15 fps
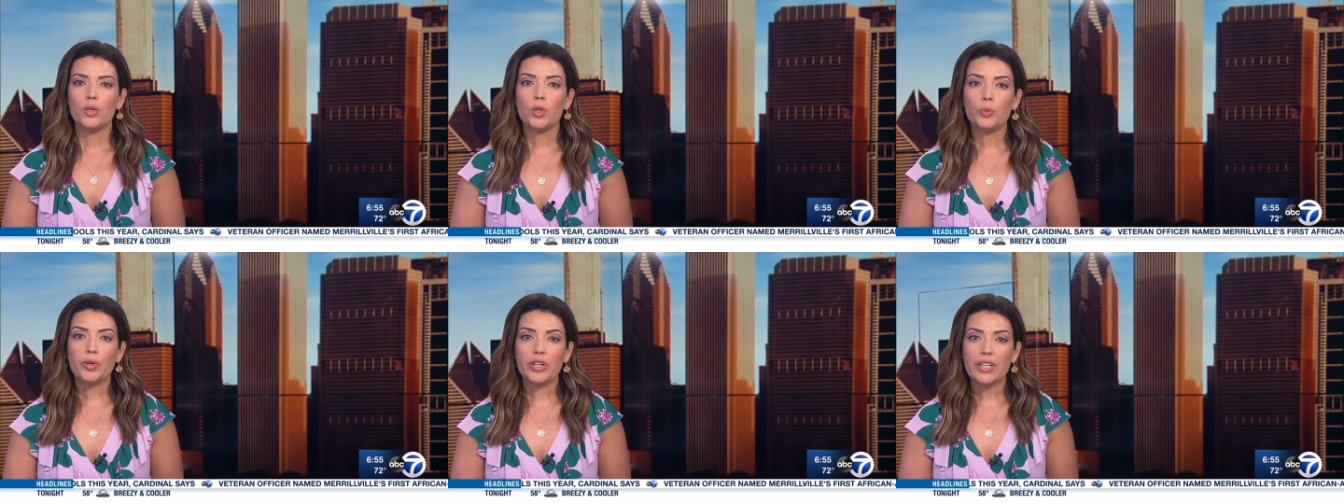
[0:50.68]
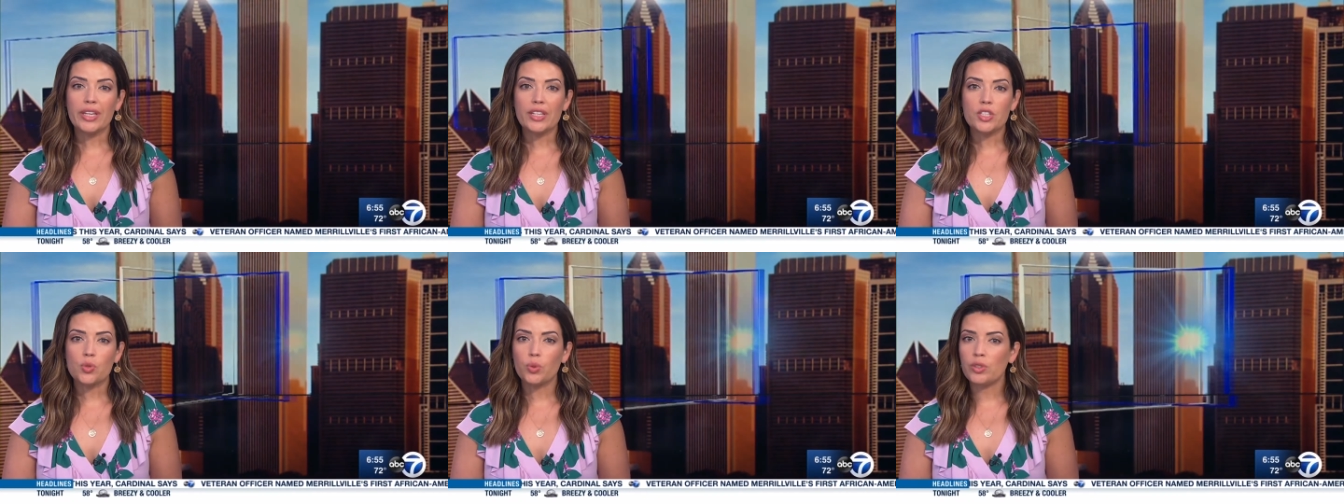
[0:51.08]
Uber
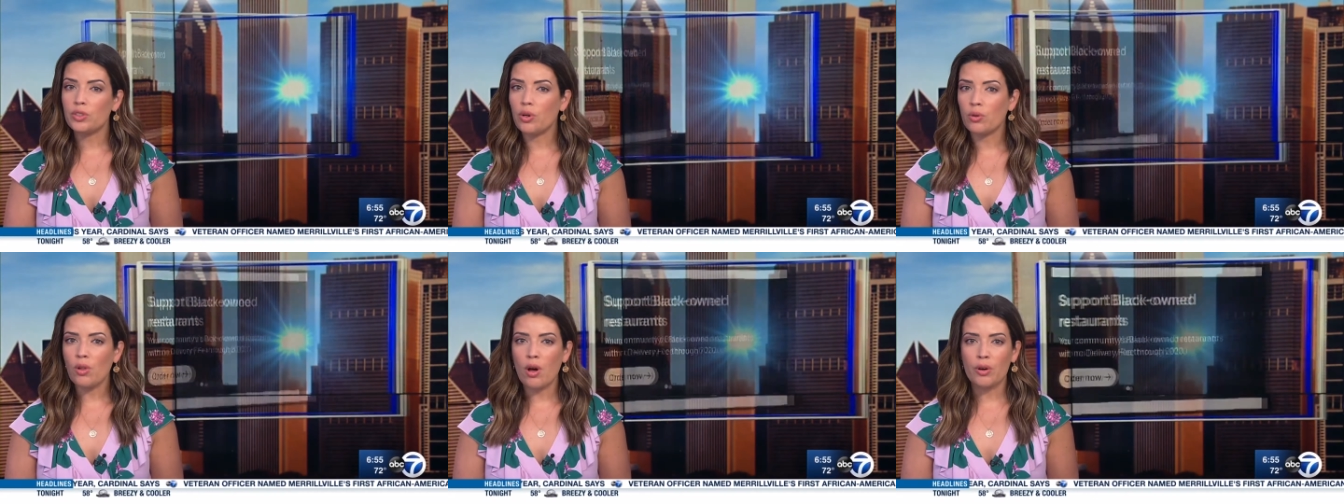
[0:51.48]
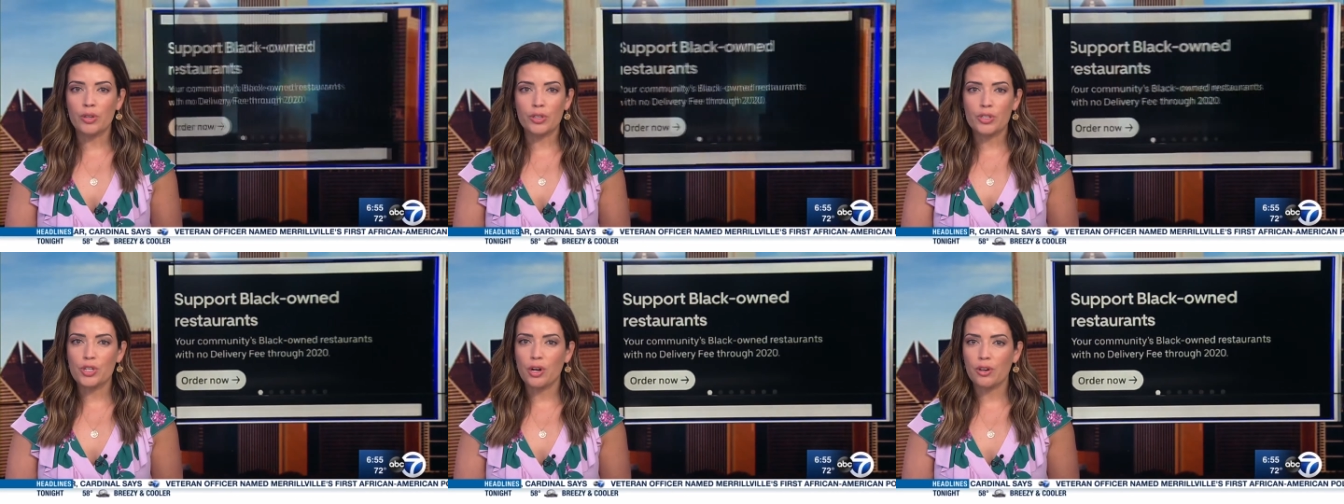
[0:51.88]
Eats will no
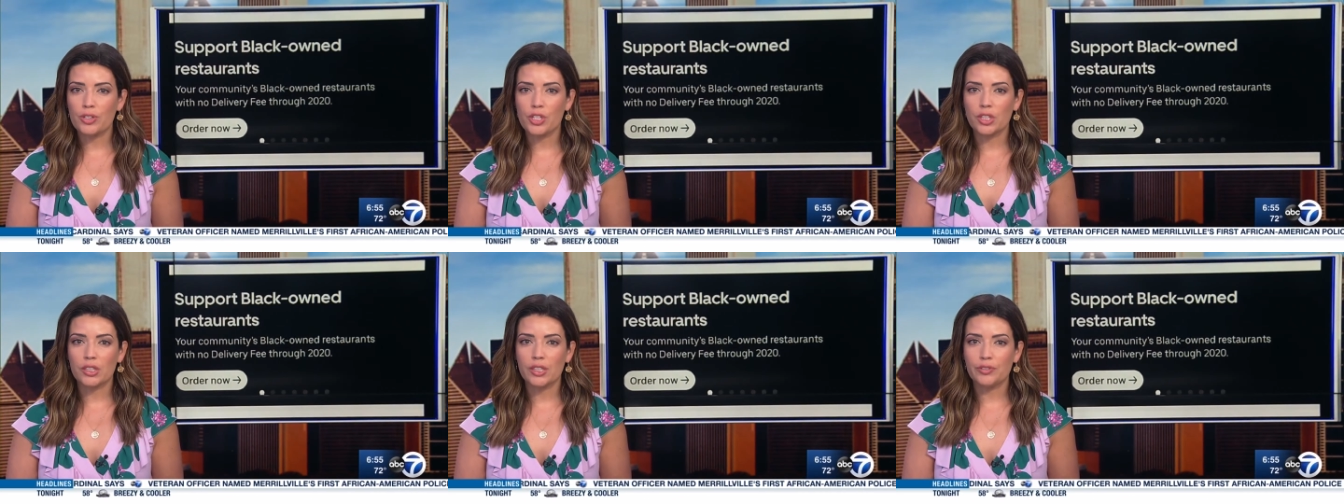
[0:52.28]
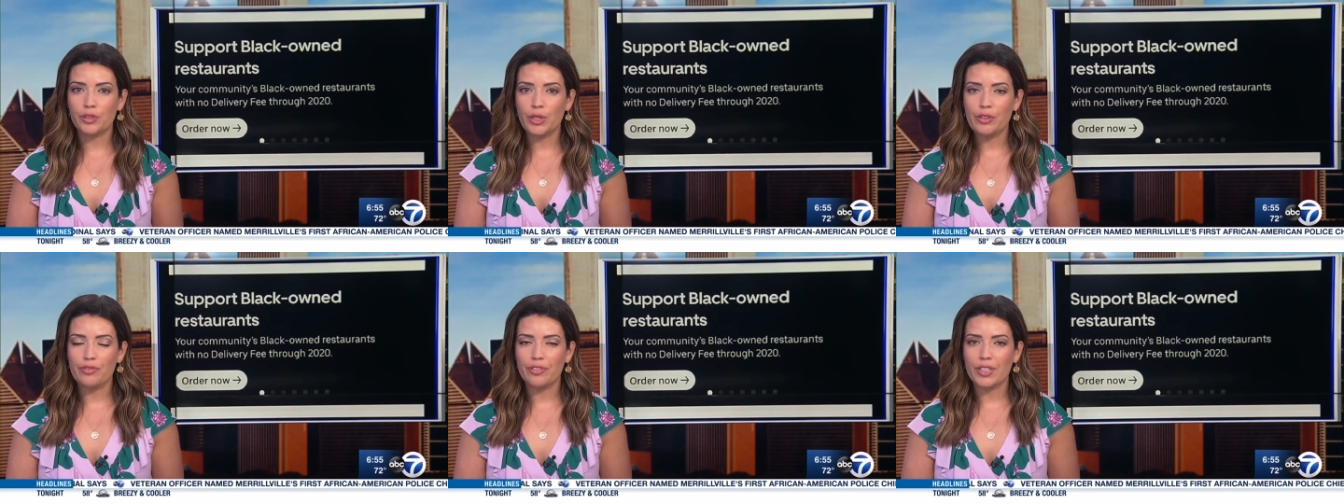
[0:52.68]
longer charge
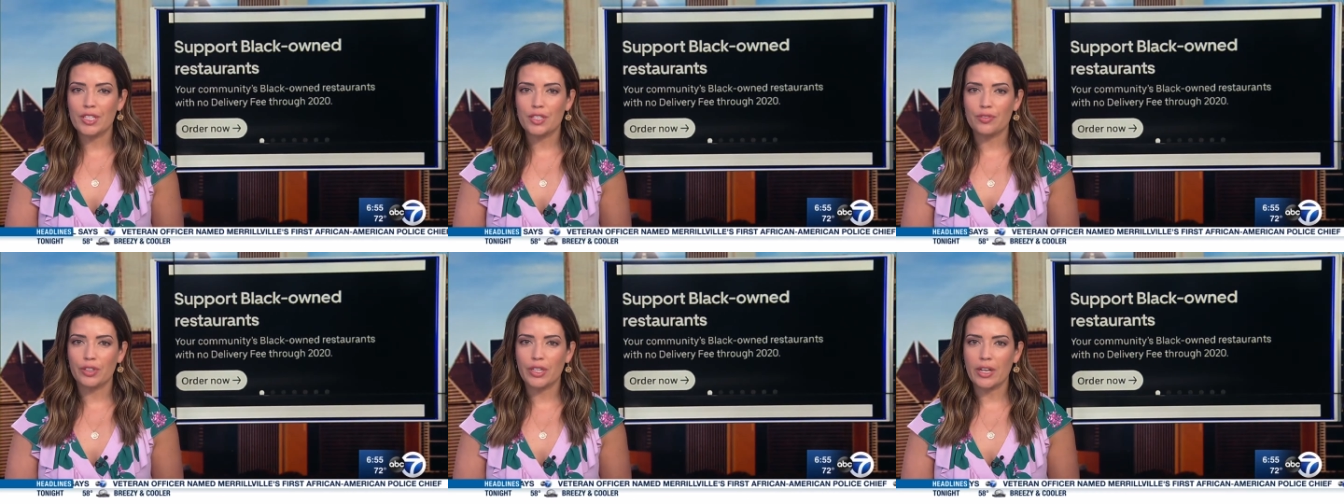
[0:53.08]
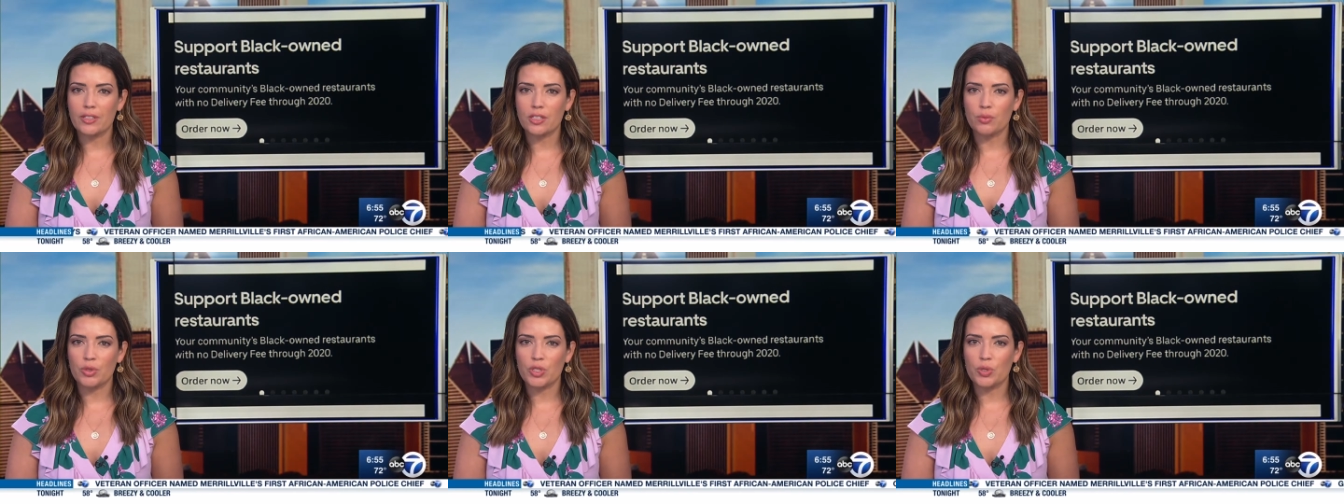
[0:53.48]
delivery fees for
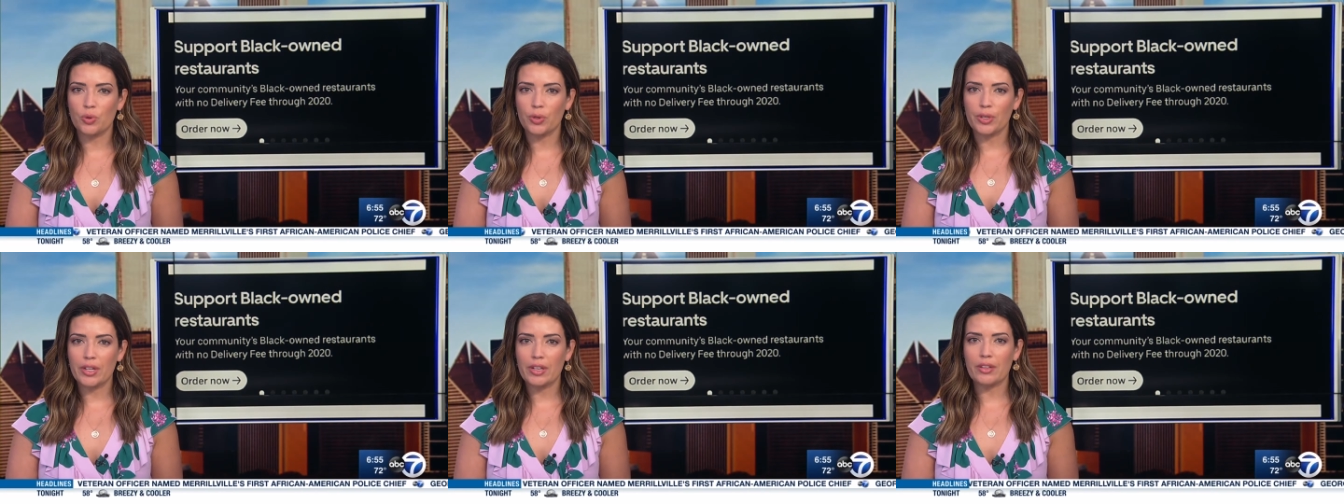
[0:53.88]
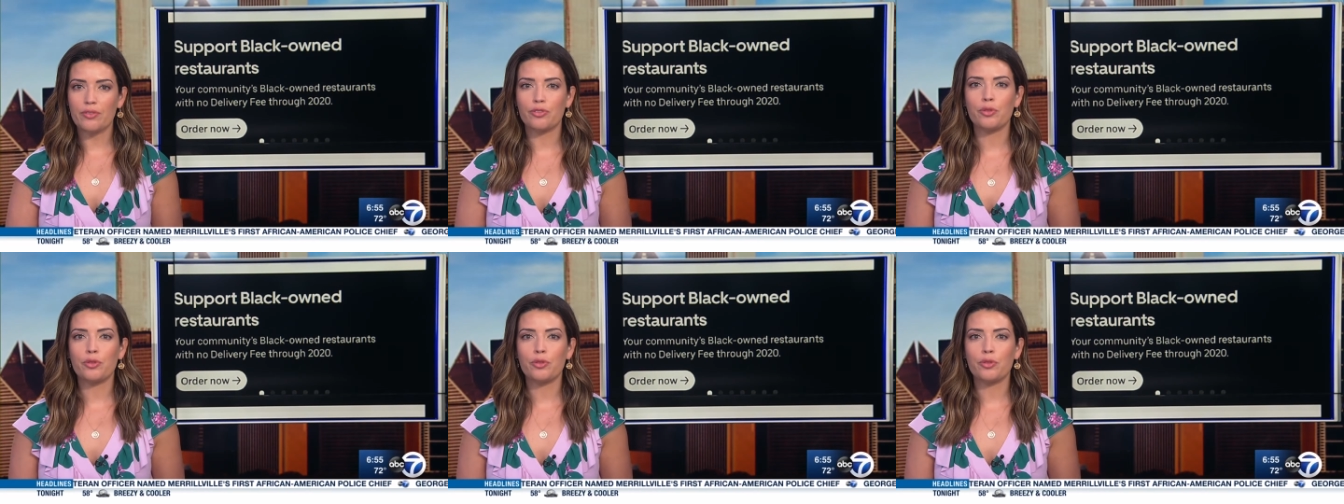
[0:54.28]
customers ordering